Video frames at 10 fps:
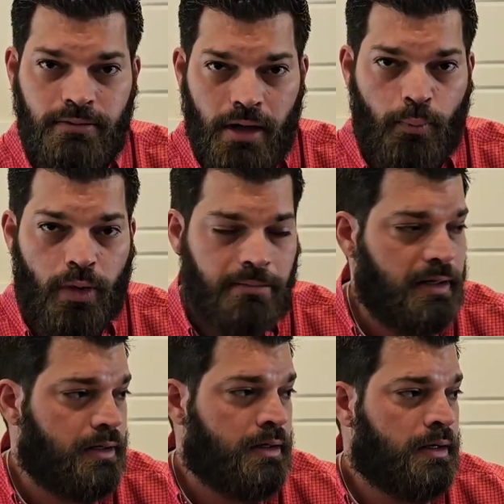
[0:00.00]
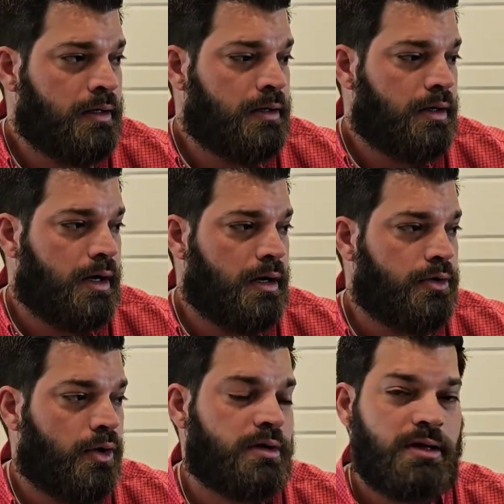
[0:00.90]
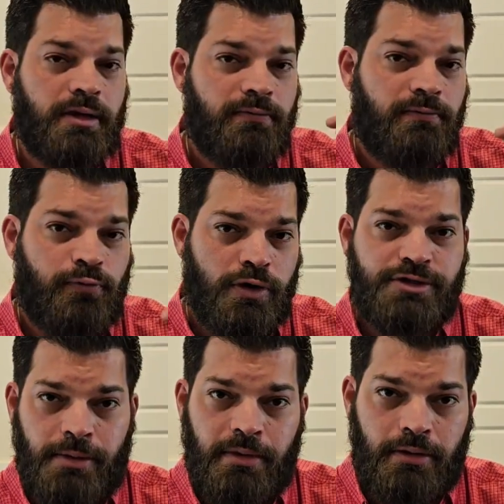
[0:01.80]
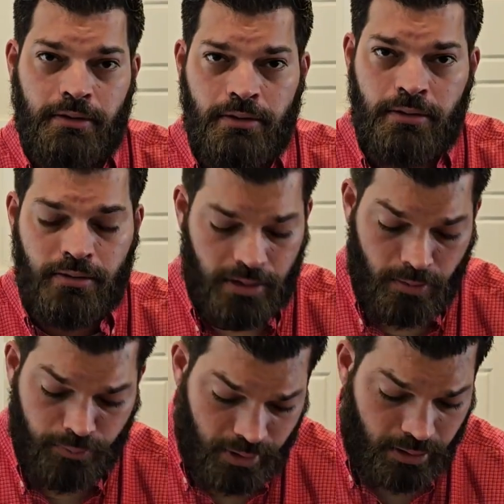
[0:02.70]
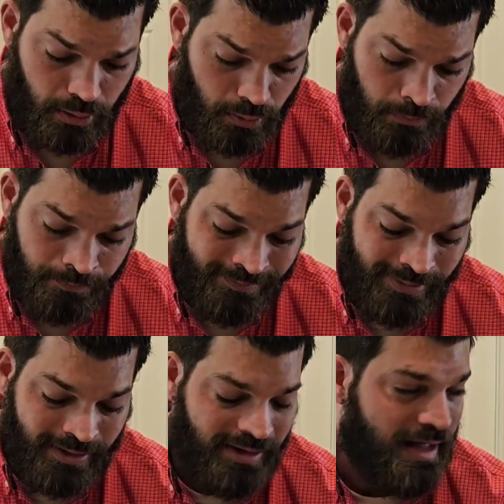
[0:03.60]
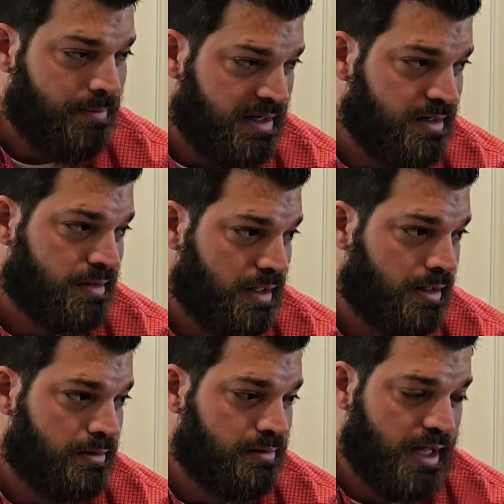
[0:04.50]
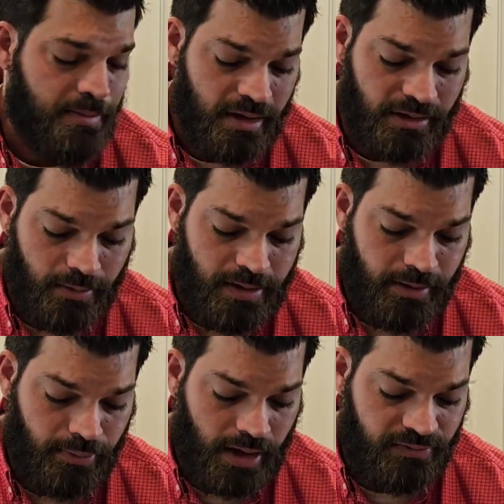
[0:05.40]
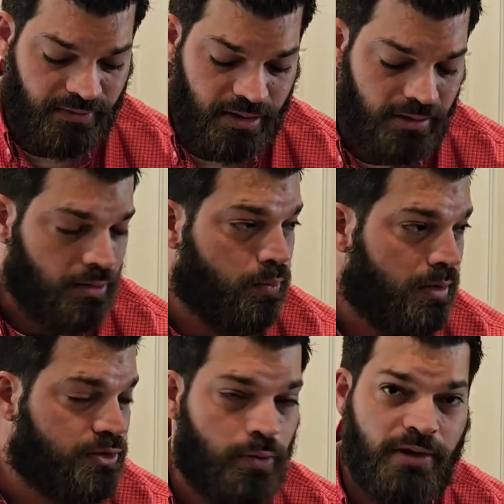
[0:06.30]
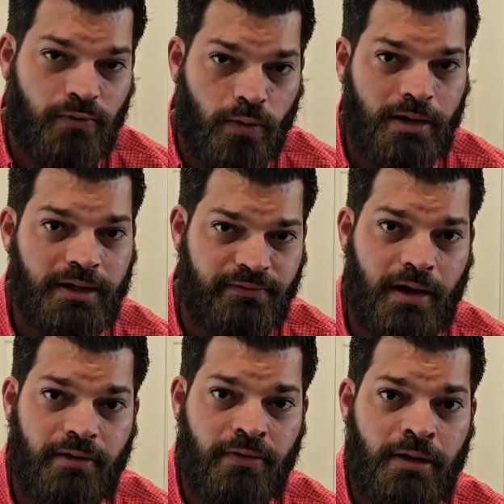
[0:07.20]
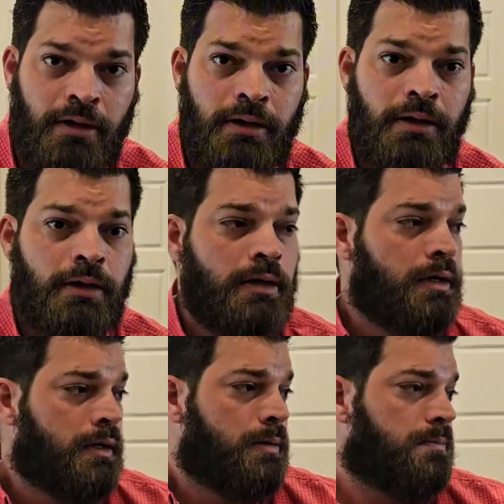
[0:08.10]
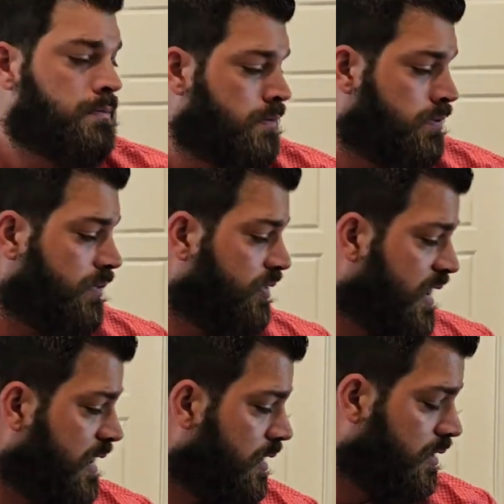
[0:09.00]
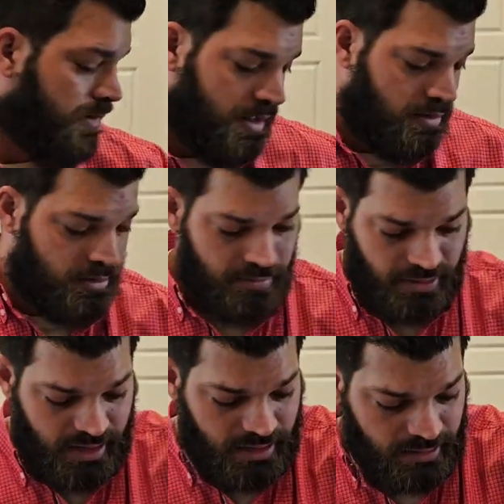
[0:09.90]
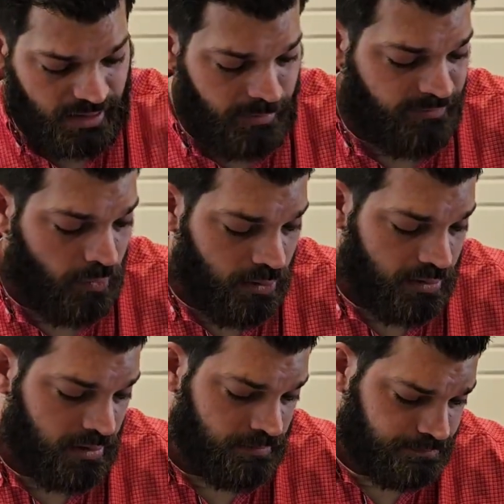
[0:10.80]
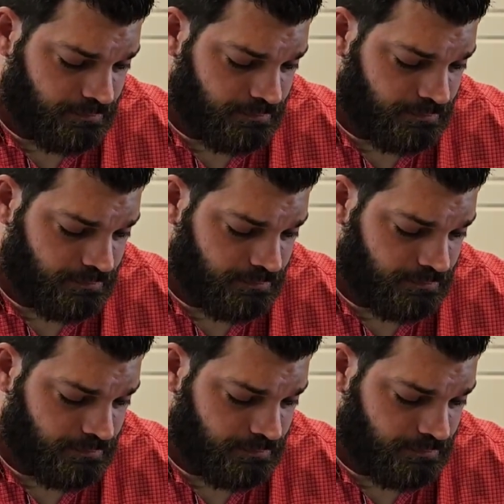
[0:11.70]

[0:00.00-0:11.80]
1 minute, you also get free shipping. So pretty cool. That being said, the MSRP price for these are $124.95. These M4s